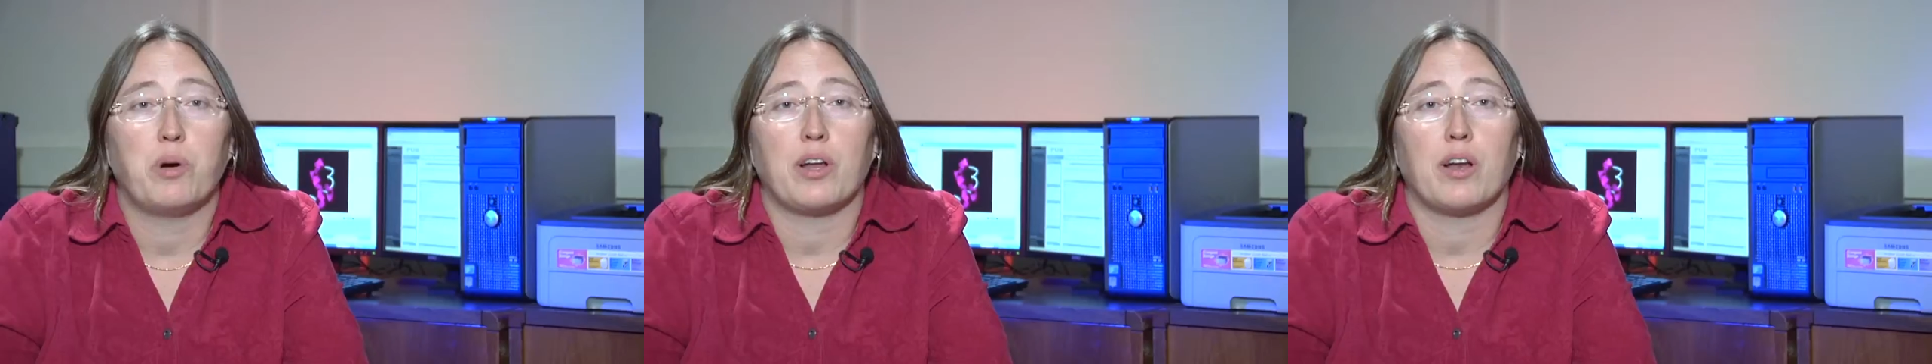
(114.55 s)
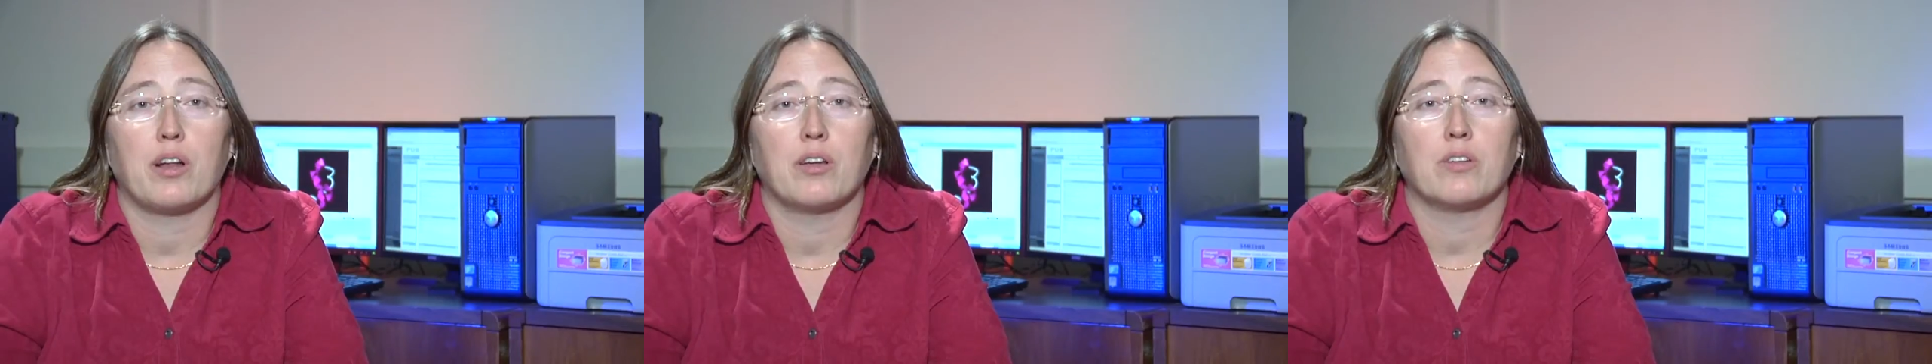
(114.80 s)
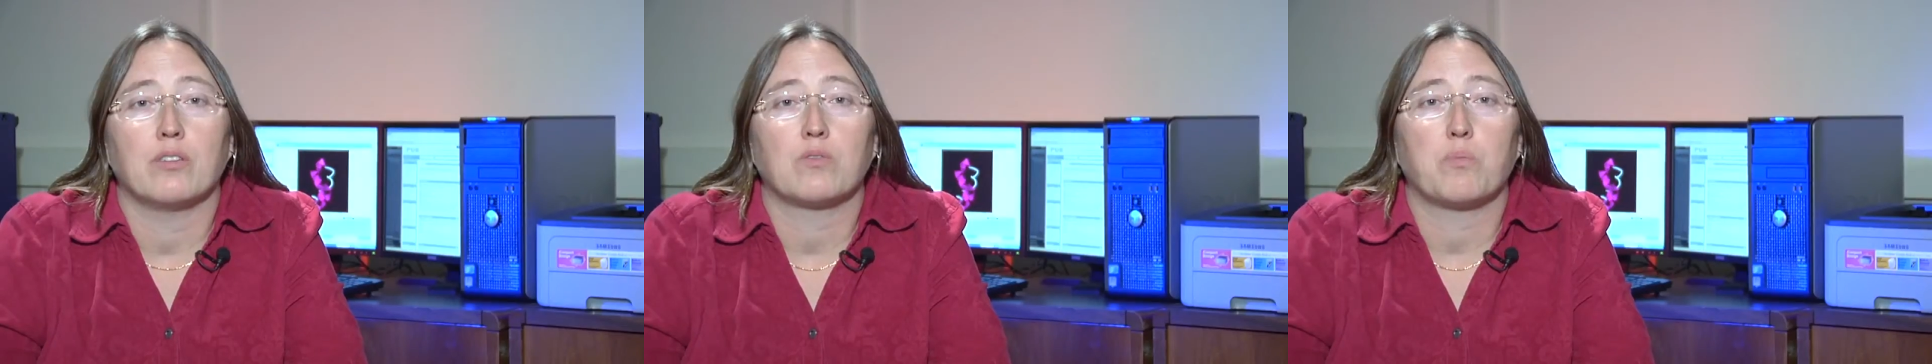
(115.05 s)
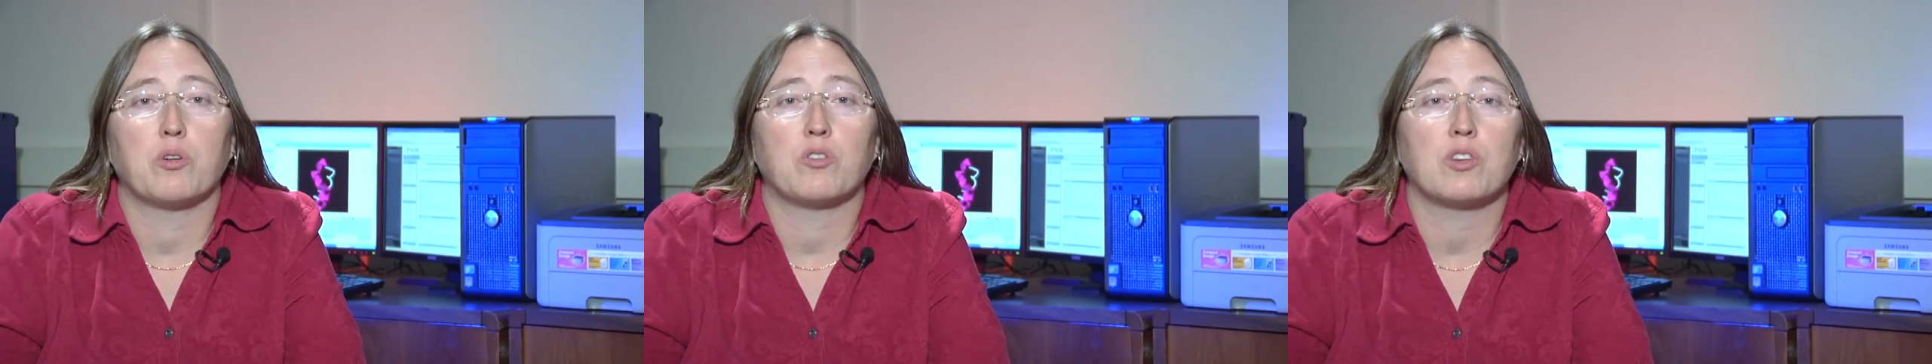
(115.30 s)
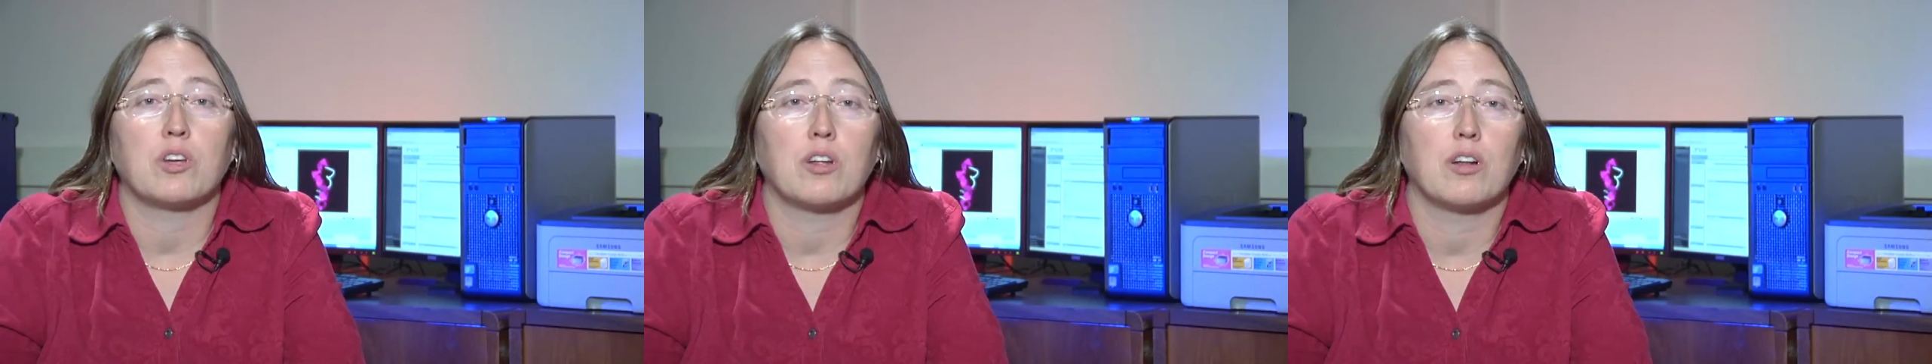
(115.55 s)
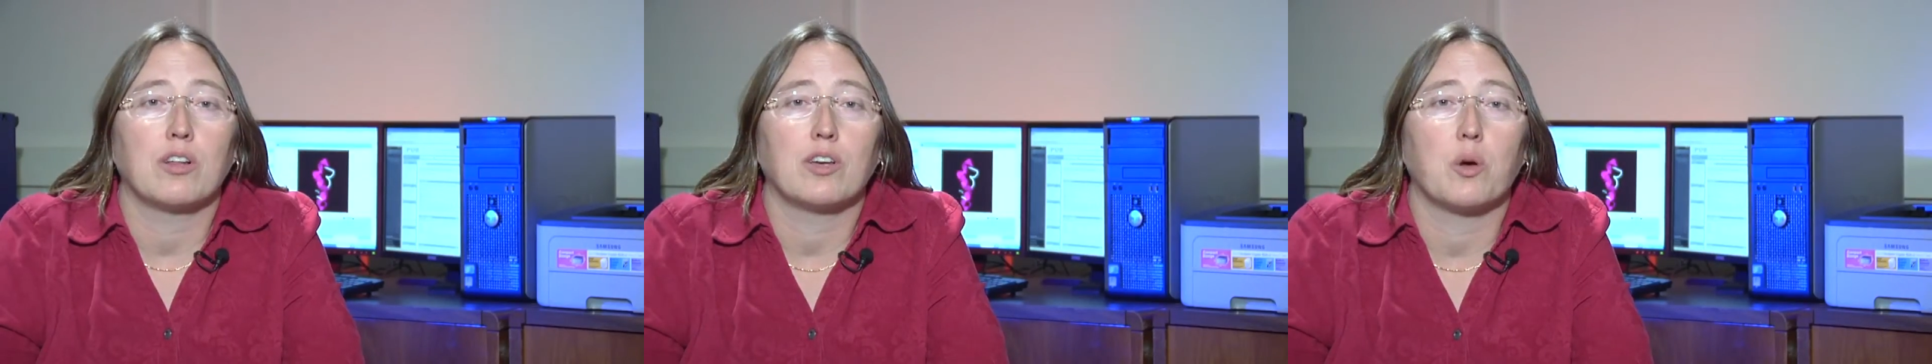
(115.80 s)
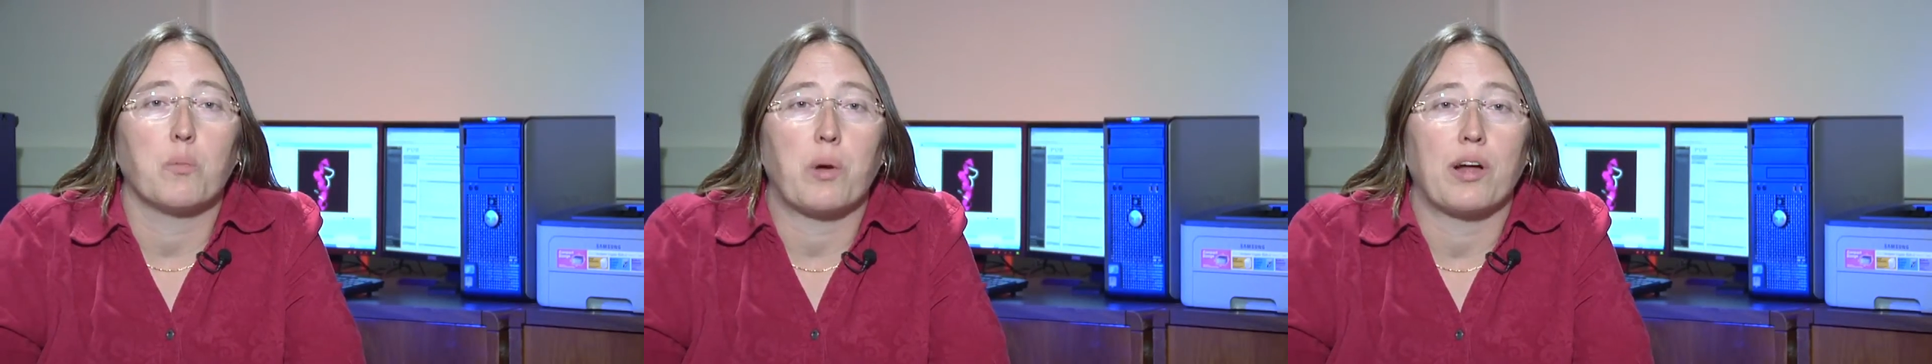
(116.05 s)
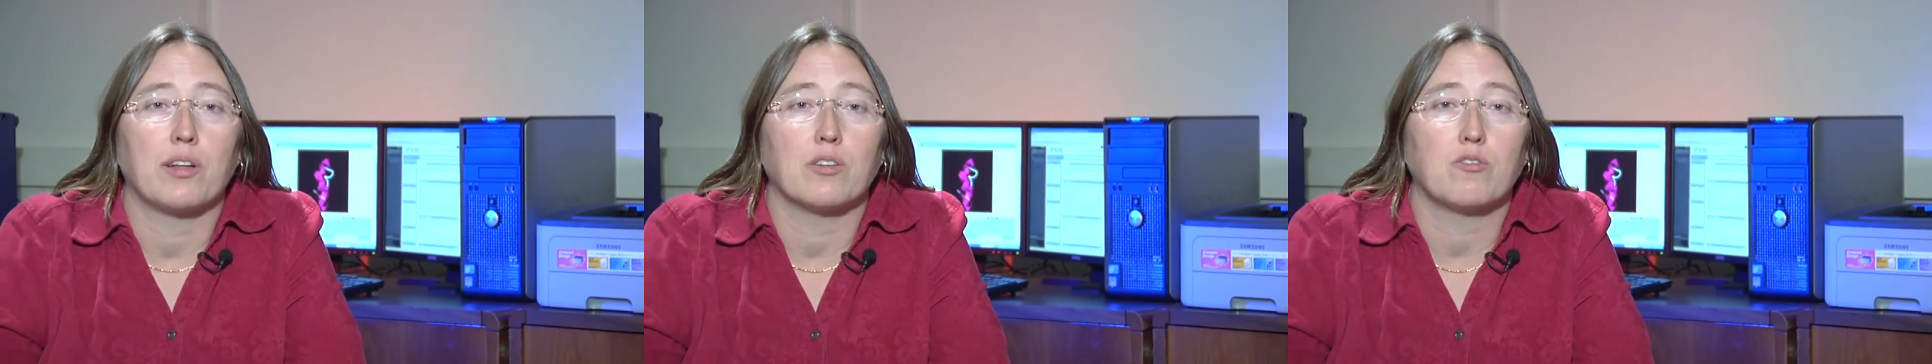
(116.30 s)
but it is particularly
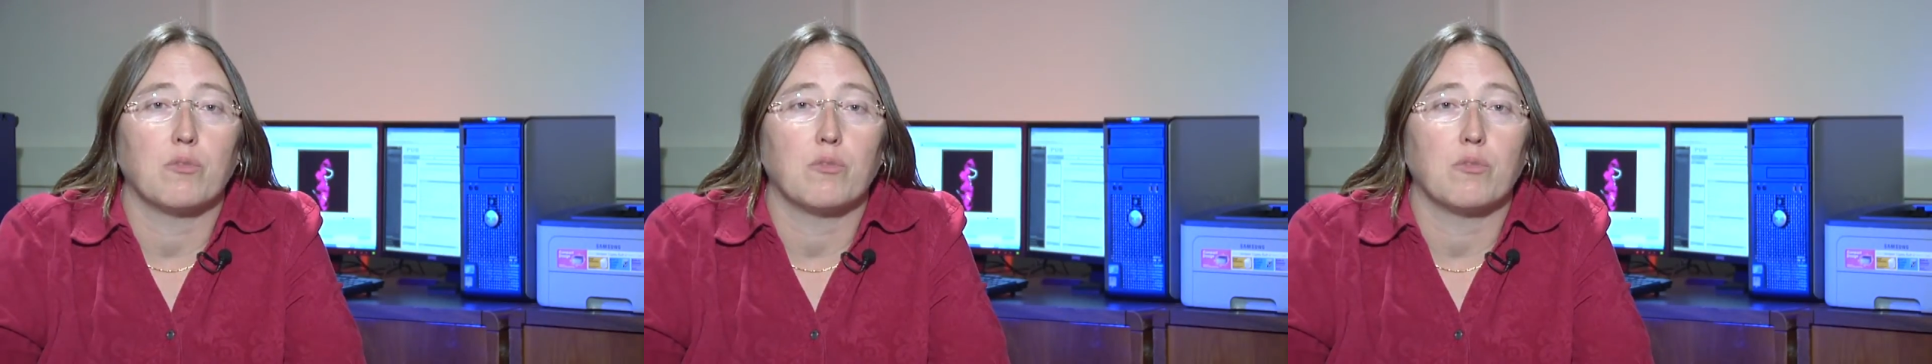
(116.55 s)
compelling